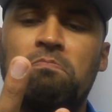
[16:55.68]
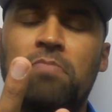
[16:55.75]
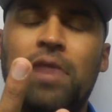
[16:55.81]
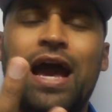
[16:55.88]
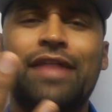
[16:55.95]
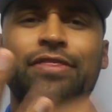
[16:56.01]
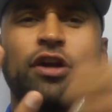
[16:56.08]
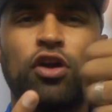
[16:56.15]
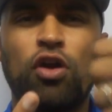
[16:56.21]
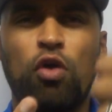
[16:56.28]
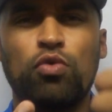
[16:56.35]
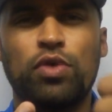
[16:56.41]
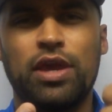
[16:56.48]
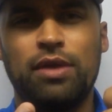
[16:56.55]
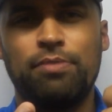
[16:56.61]
and the
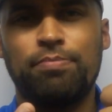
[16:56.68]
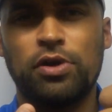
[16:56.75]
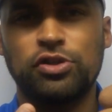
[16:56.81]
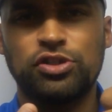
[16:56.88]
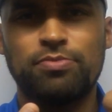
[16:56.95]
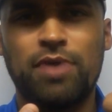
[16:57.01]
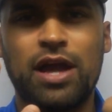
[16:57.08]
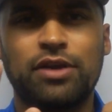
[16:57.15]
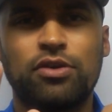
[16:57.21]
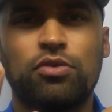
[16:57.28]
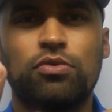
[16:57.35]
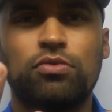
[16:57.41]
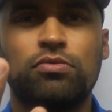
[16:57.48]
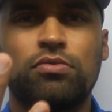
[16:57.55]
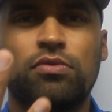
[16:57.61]
goalkeeper,
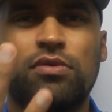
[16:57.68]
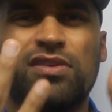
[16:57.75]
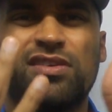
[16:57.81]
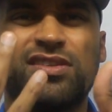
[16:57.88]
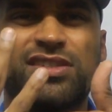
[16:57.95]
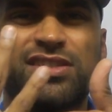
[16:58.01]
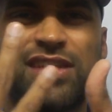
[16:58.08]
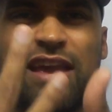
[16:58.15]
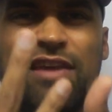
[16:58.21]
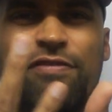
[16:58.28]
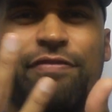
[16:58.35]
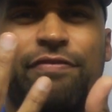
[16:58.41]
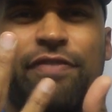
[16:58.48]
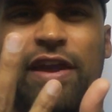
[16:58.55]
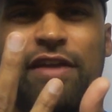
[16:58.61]
Schmeichel, stay
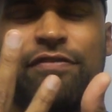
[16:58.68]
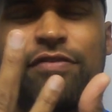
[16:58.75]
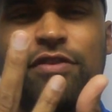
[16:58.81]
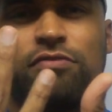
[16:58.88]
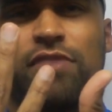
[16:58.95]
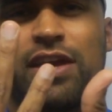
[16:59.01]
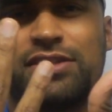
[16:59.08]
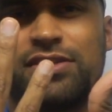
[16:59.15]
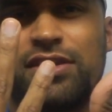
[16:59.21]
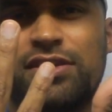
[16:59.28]
fit for the rest of the